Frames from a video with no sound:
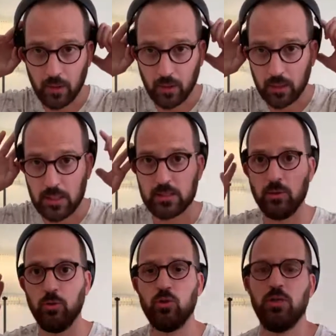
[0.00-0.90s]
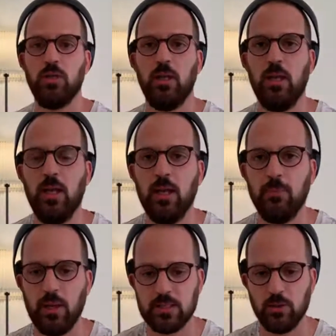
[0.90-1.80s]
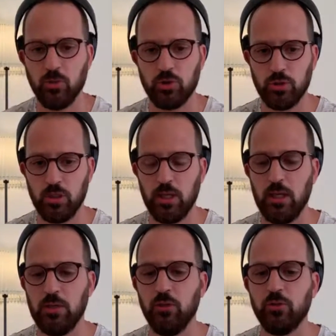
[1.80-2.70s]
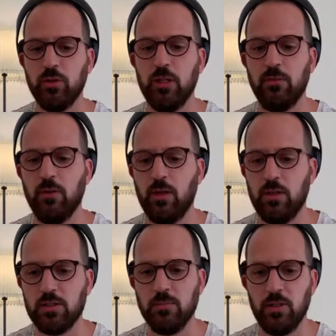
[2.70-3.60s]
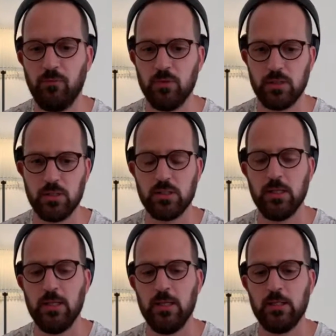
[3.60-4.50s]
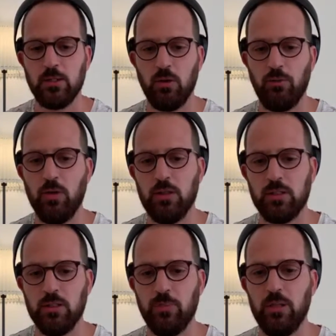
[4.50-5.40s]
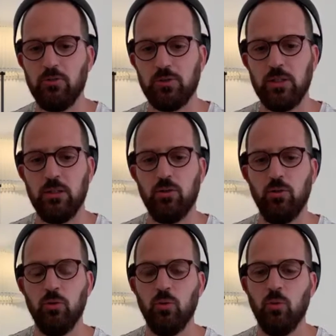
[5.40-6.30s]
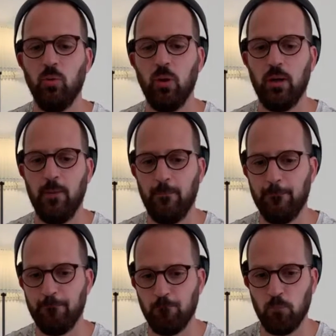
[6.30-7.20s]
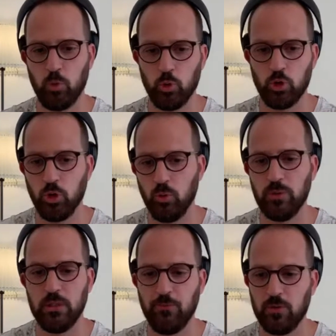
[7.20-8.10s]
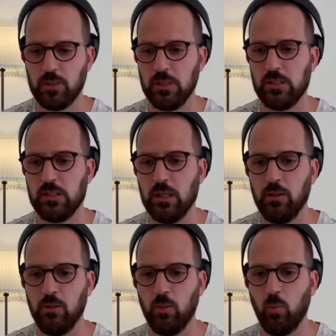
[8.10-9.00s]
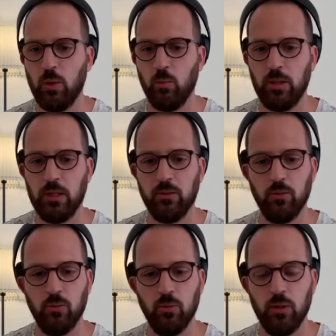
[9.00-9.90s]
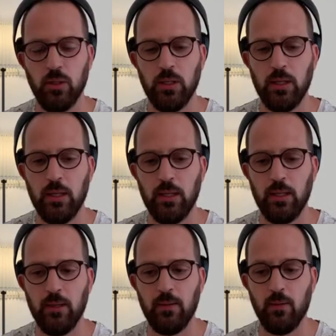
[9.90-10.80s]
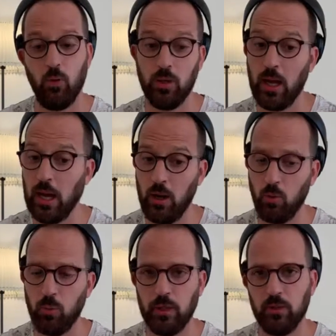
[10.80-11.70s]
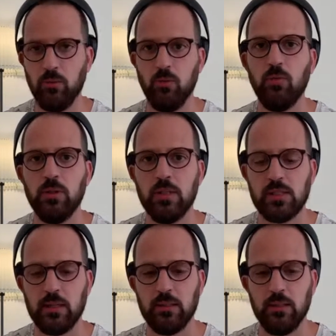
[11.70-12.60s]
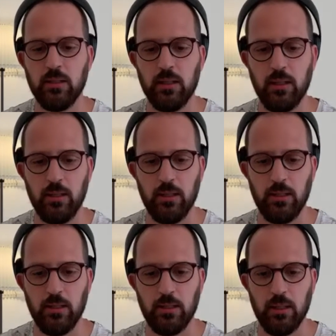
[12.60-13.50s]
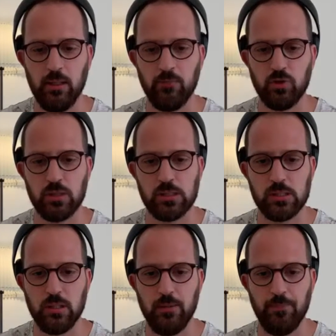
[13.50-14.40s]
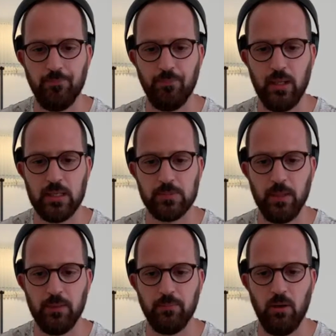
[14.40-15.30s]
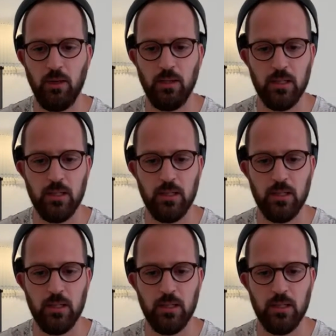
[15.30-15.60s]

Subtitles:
His solution and my solution, and you'll see that there are some differences. So I think it's going to be interesting to show the differences and what we can do on how we can do this technique that I've just explained. All right.